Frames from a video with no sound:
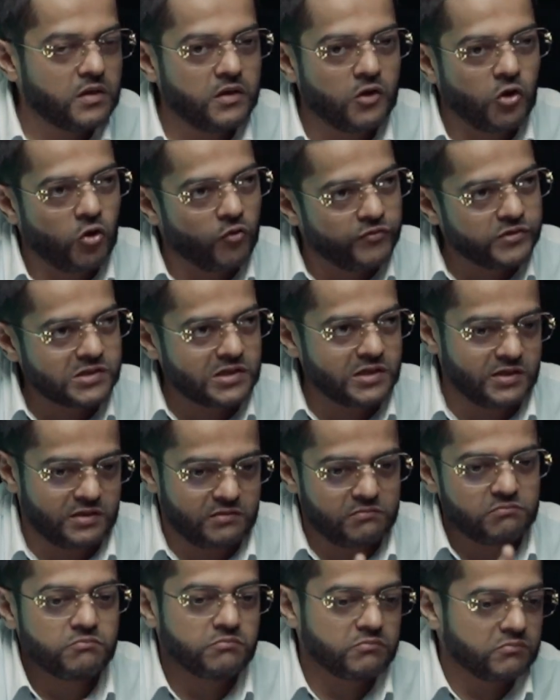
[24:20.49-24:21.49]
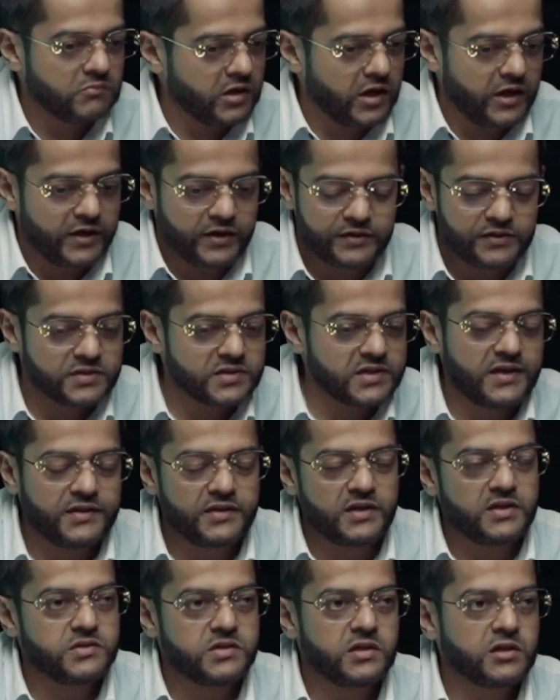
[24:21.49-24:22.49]
Now, obviously, I
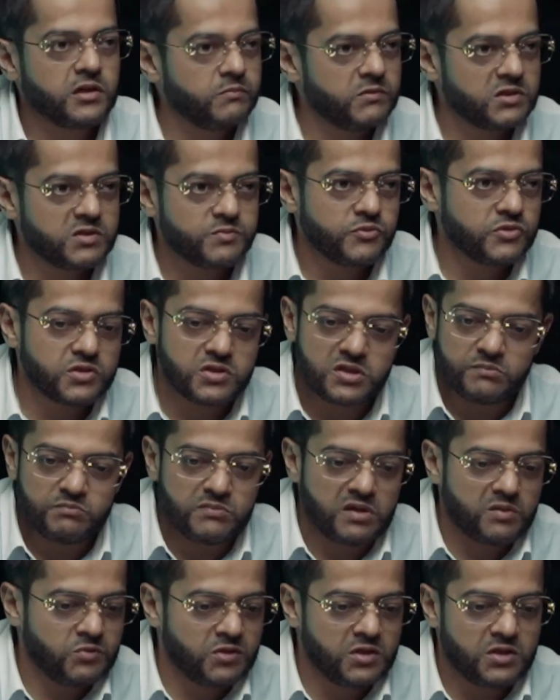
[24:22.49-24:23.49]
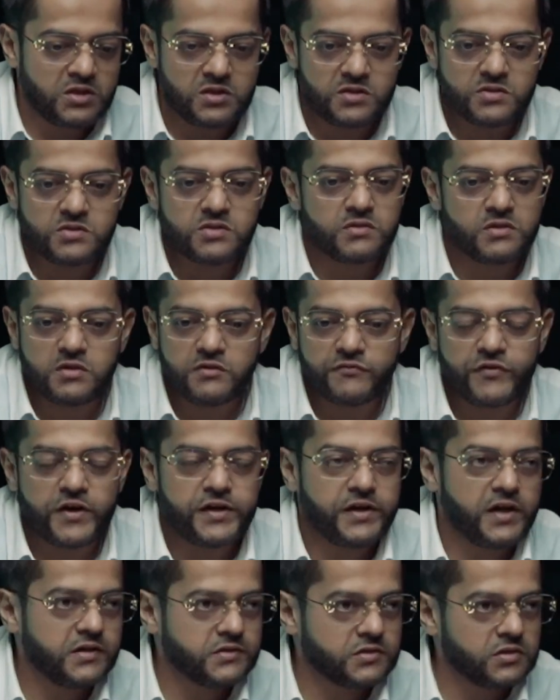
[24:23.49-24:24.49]
understand that gentleman's position. Maybe he's in a
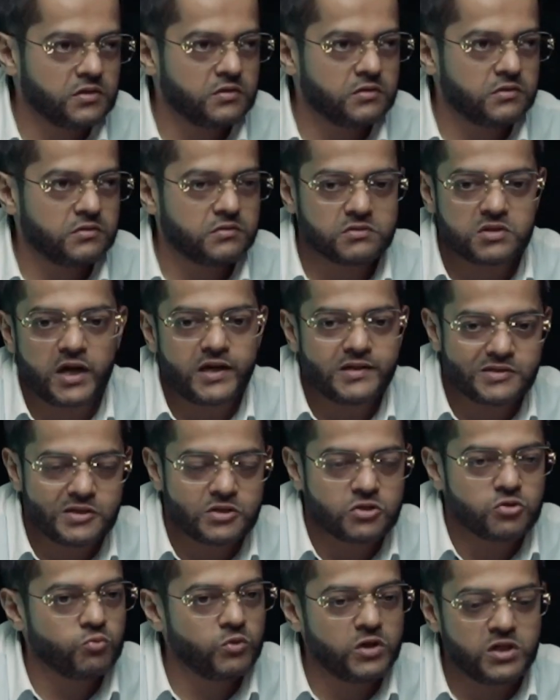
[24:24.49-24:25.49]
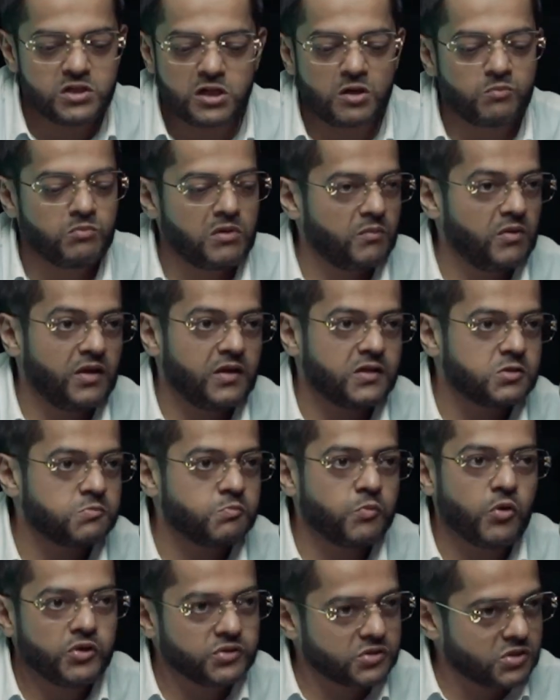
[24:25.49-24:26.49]
financial tight situation. Maybe his
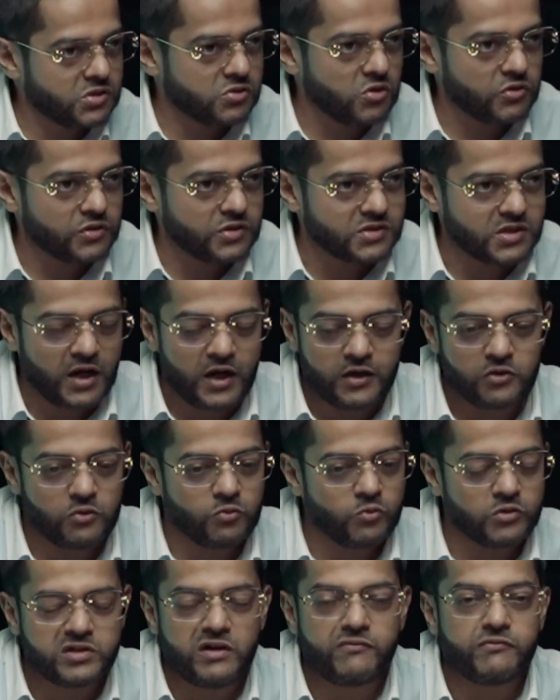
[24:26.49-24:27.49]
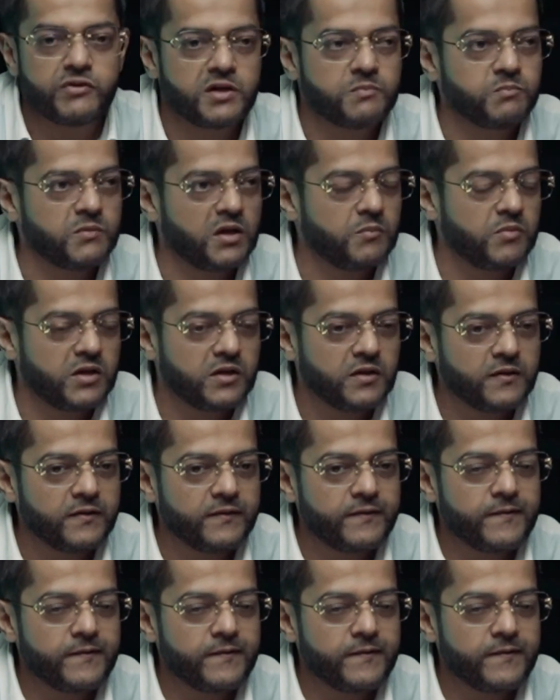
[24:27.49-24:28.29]
boss is on his head, or whatever it may be.